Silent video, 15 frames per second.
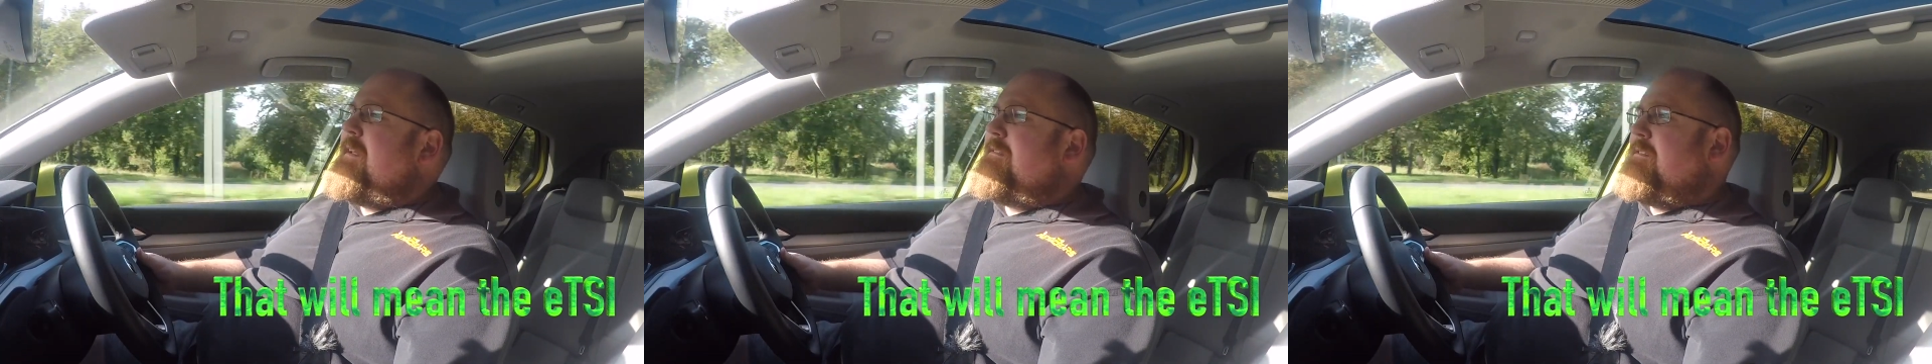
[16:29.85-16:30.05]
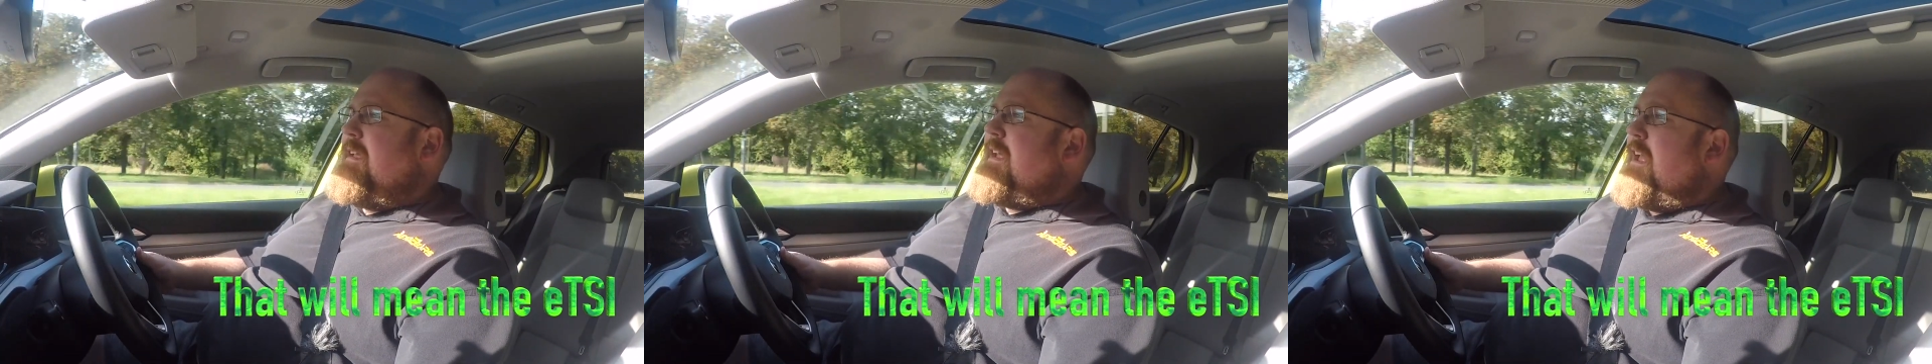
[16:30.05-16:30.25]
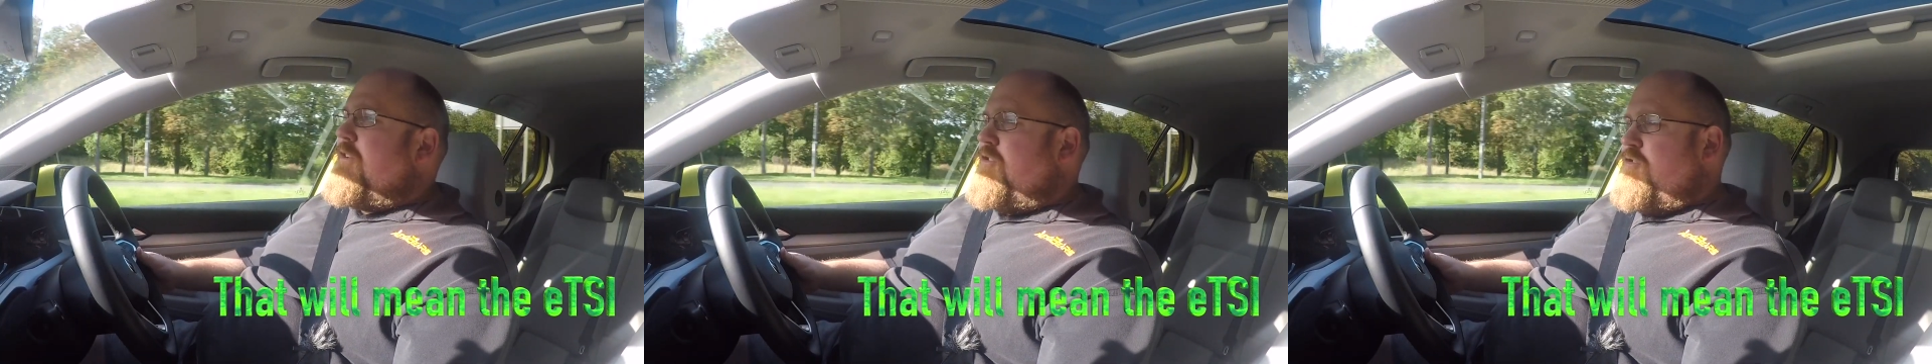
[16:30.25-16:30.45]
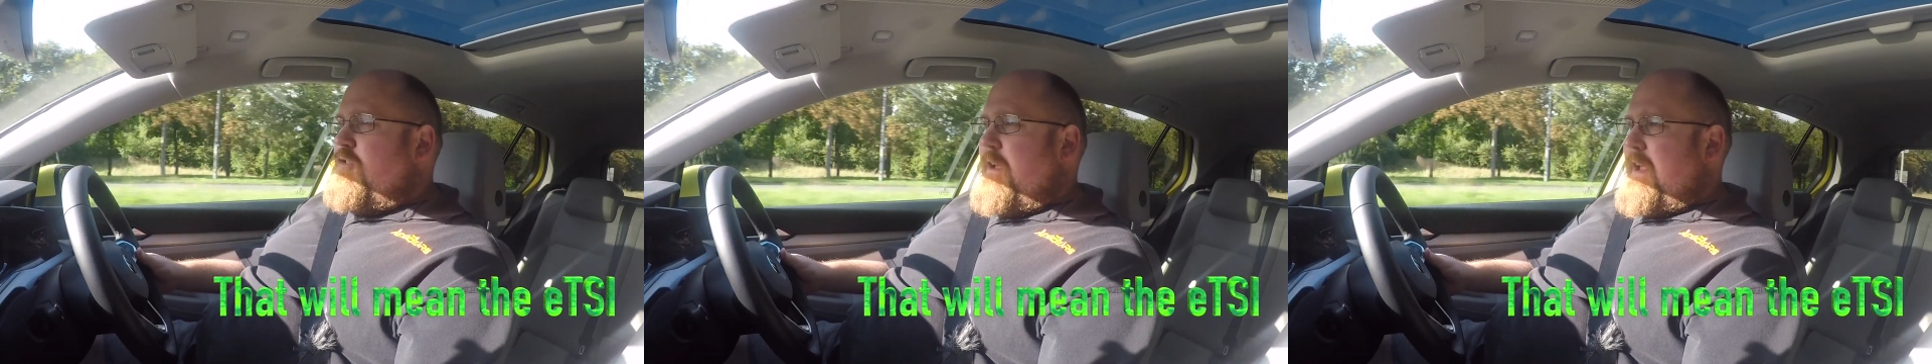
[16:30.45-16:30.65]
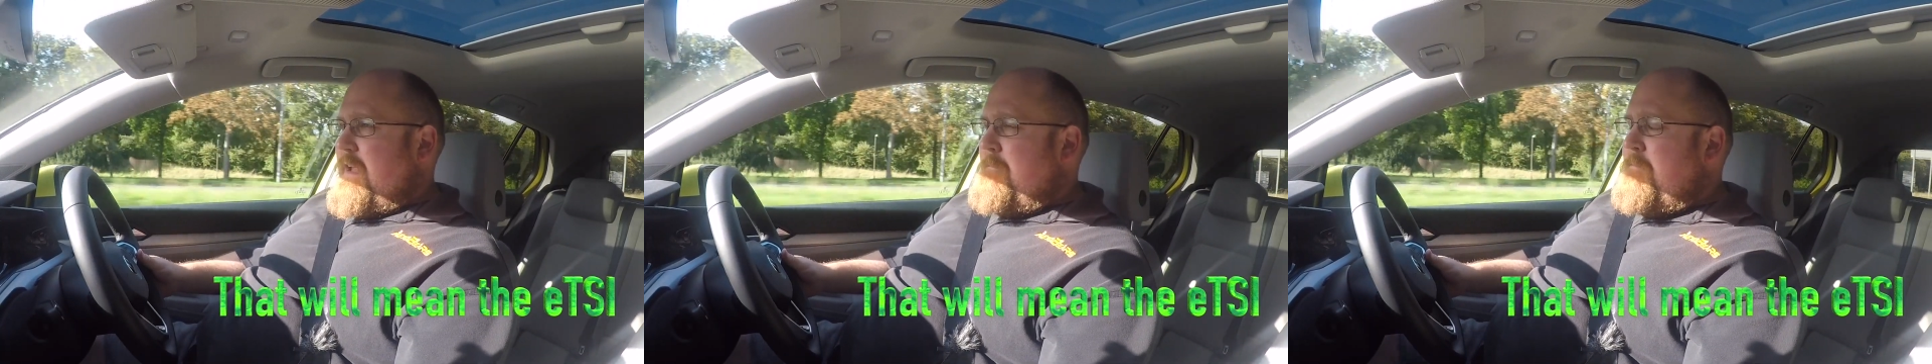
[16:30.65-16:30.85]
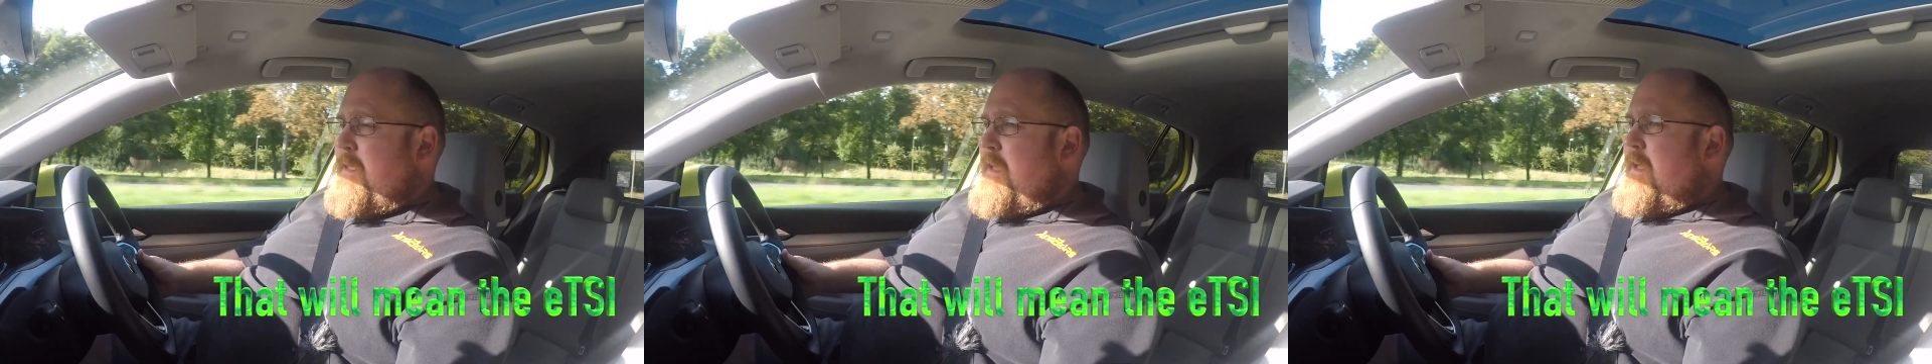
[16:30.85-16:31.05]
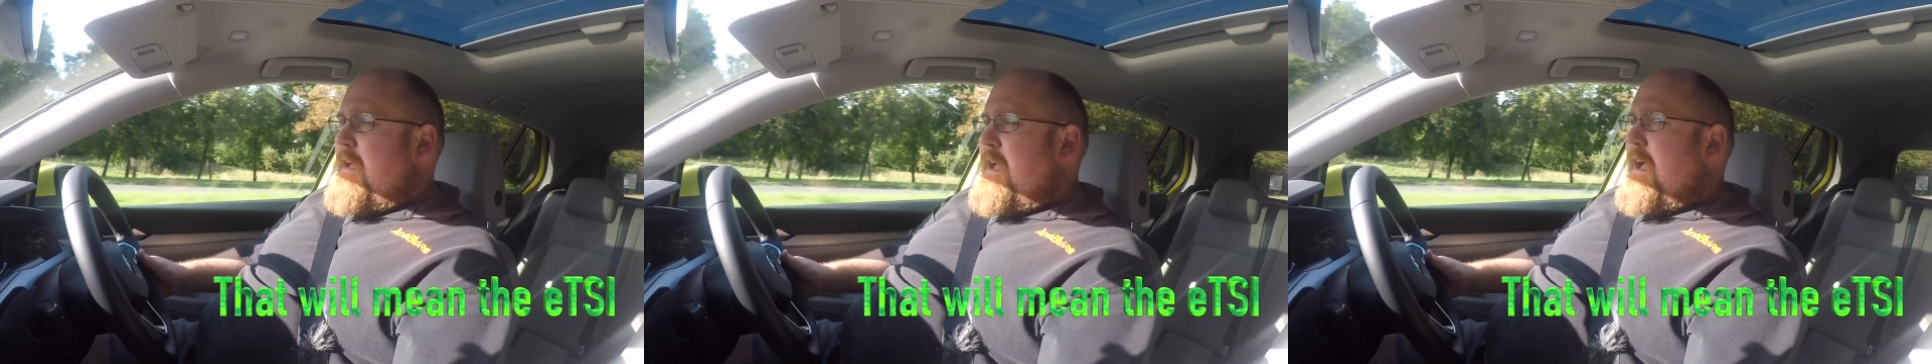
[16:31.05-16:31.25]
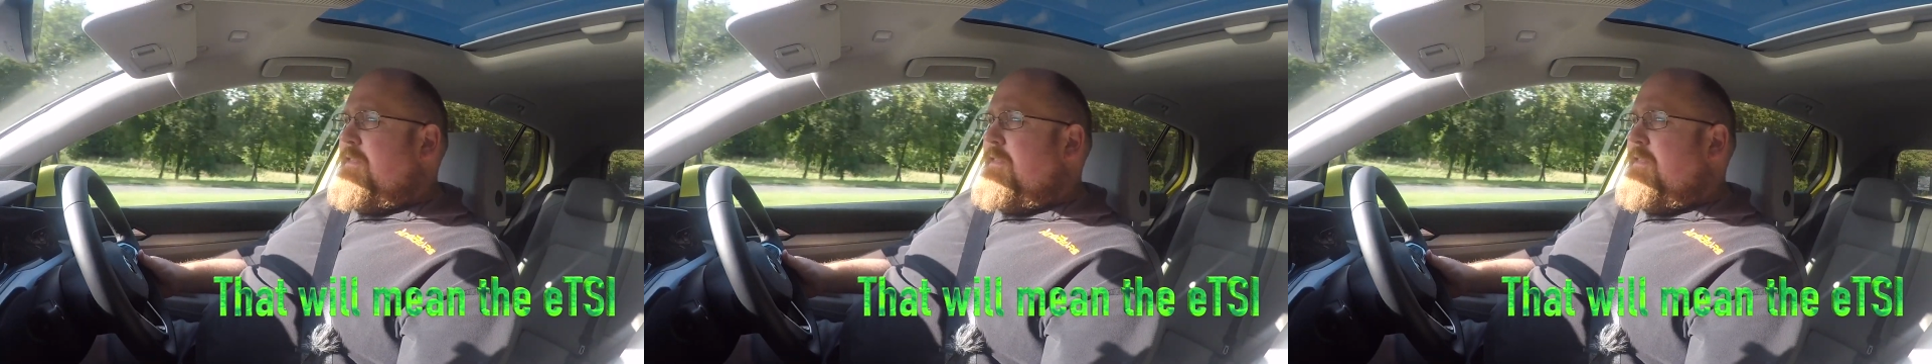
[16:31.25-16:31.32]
DSG.